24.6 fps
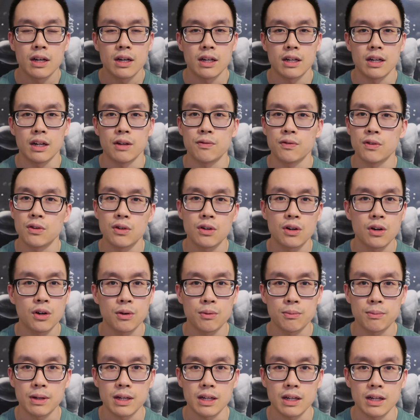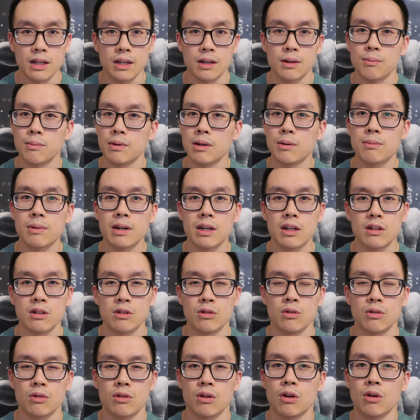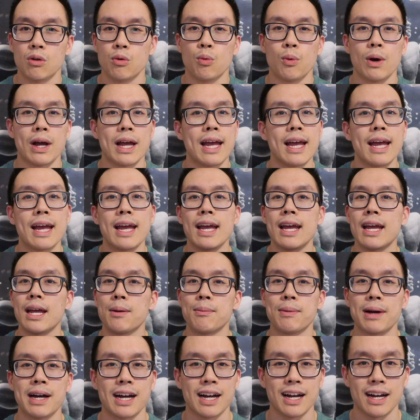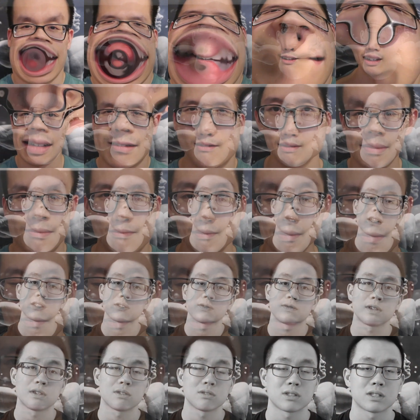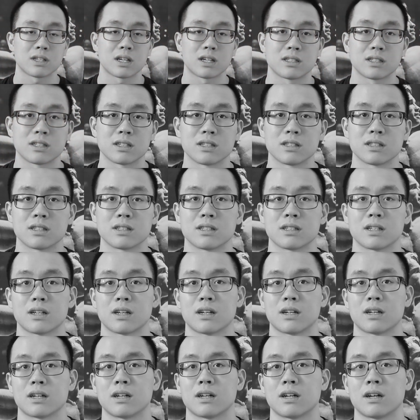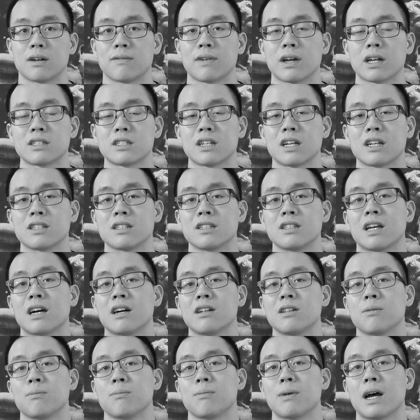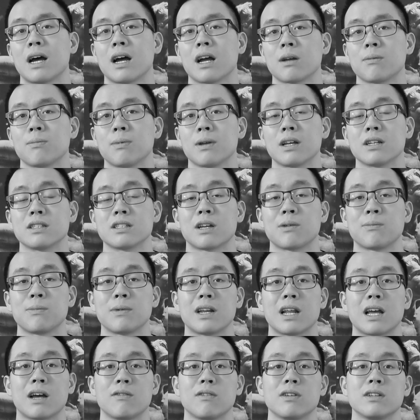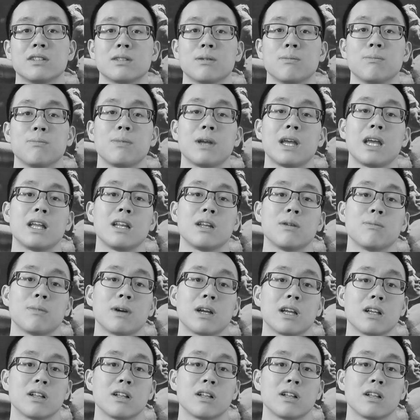and if you know me and my glute go way back. The past few sessions, I've actually had to dial it back because I've been having some pain in my